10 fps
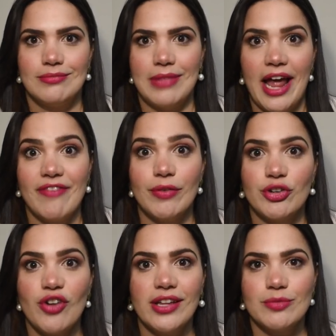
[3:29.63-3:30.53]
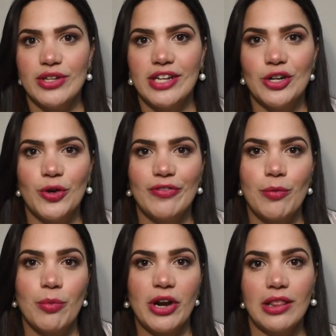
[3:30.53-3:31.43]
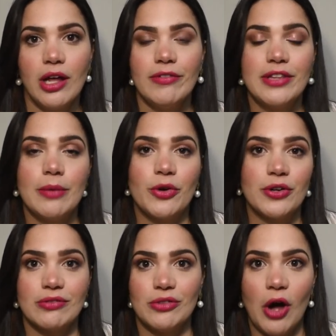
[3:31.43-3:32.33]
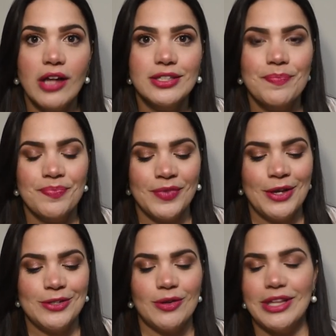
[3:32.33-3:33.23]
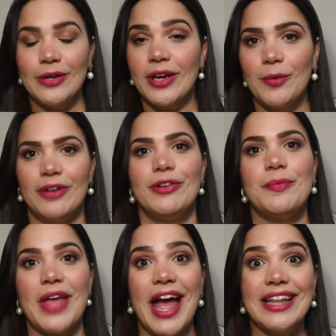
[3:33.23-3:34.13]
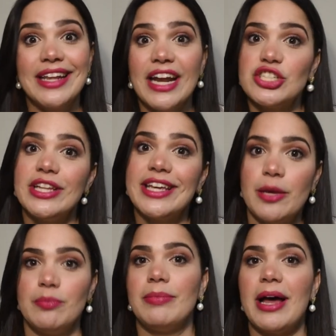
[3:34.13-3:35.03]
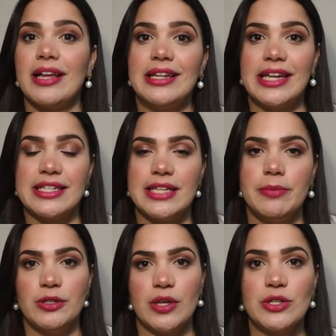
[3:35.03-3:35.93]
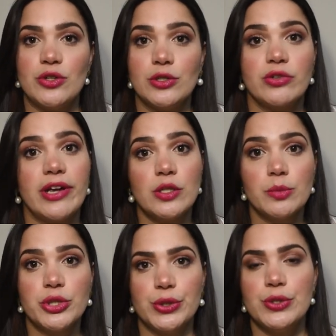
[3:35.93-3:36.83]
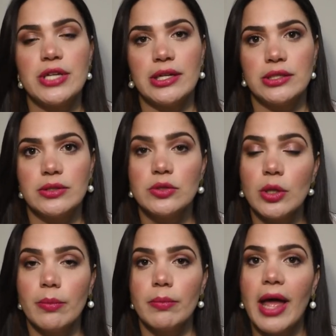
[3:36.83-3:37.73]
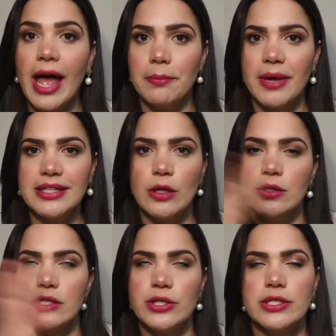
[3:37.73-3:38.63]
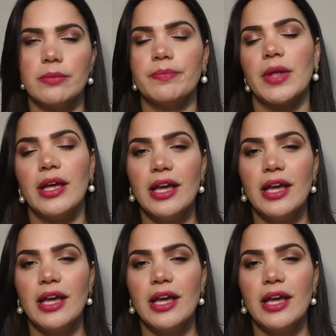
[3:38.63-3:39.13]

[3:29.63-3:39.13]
have never tried them, so I didn't know if I'm going to love them or not. So I was like, okay, whatever. And then actually came back the next day because I was also trying some shoes and some handbags. I'll insert some